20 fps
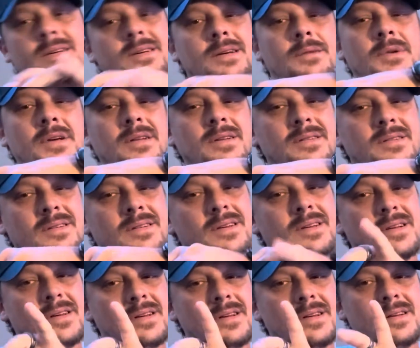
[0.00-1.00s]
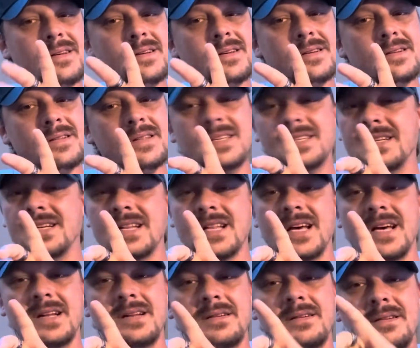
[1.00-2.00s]
I mean, listen to that.
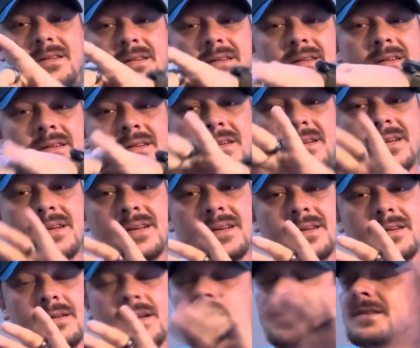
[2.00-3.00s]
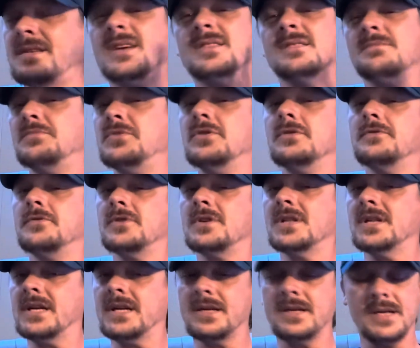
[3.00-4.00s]
That's a beautiful
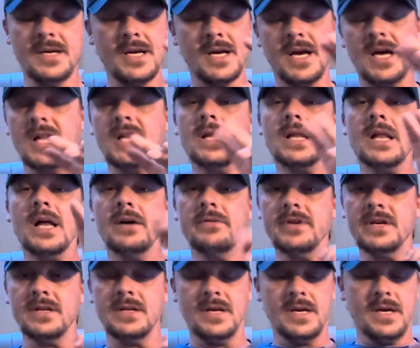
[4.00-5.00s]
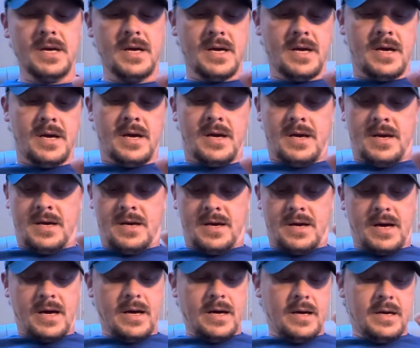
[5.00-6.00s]
click. Love it.
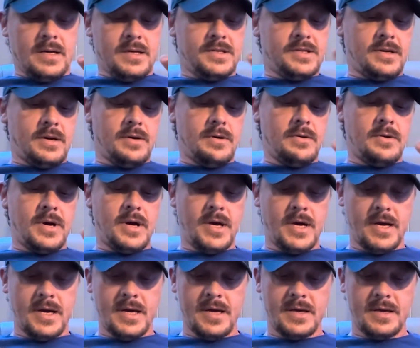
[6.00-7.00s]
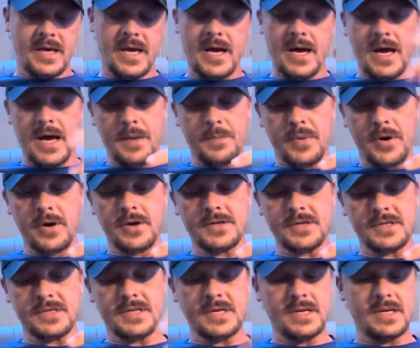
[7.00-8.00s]
So, yeah, I
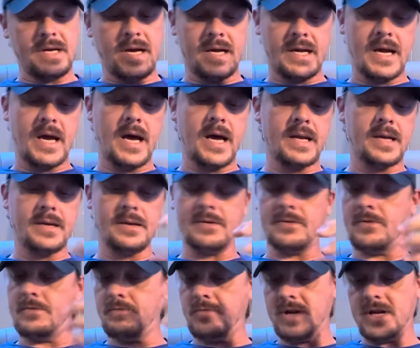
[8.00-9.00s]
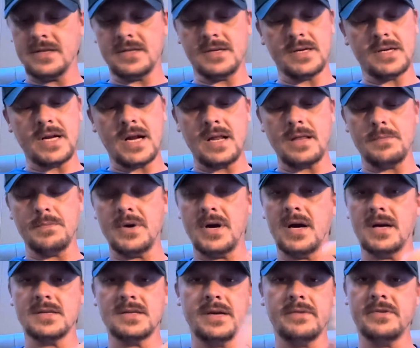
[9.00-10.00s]
purchased it. I got it. When I took it out of the
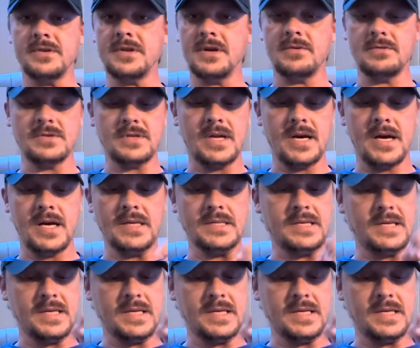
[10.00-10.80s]
box, everything was nice.